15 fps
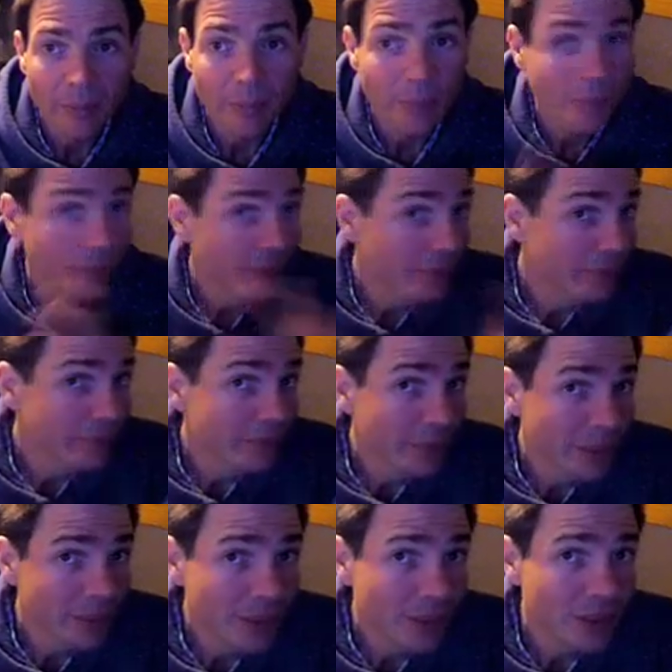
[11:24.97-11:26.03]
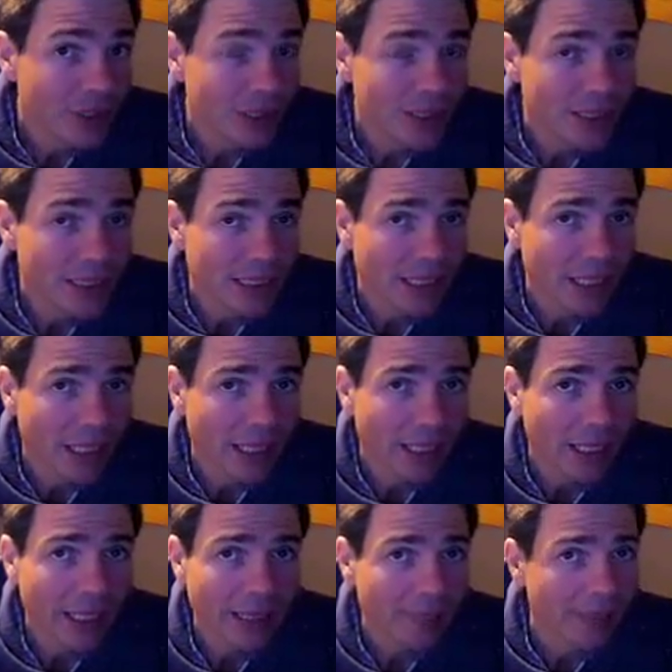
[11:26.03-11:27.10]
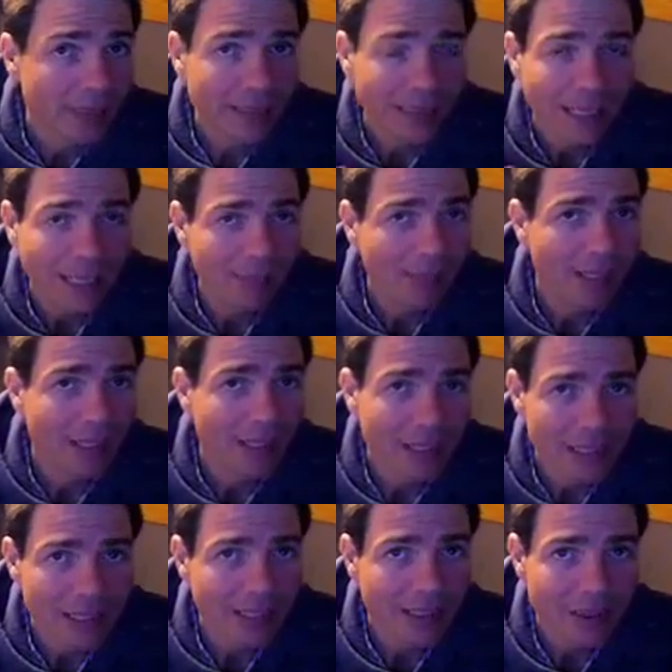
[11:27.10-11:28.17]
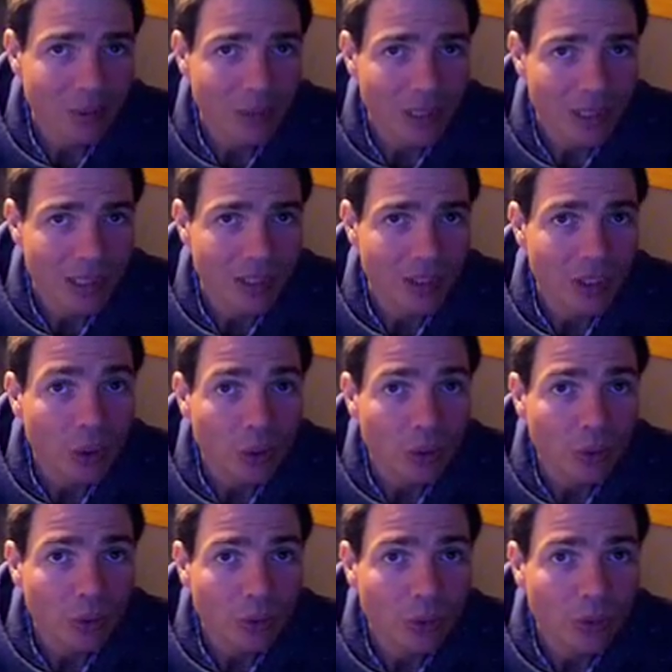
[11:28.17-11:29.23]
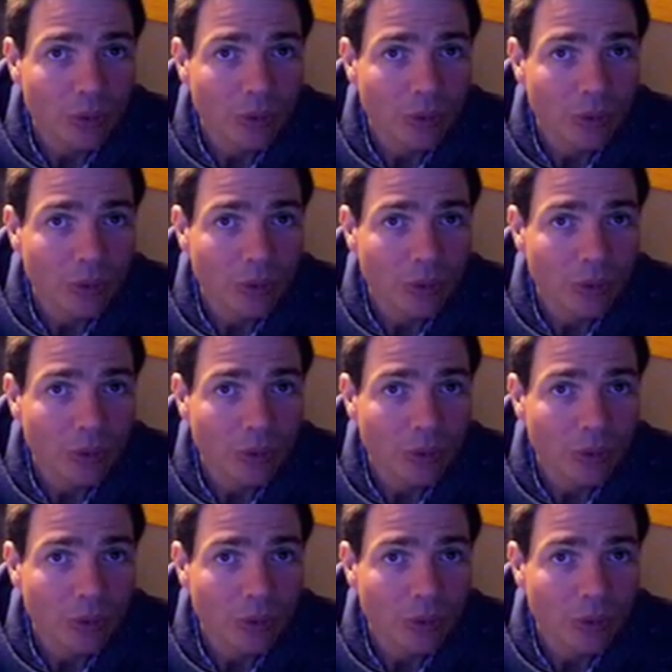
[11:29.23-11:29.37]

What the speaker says: But maybe you should say hi. I'm not going to tell you what to do,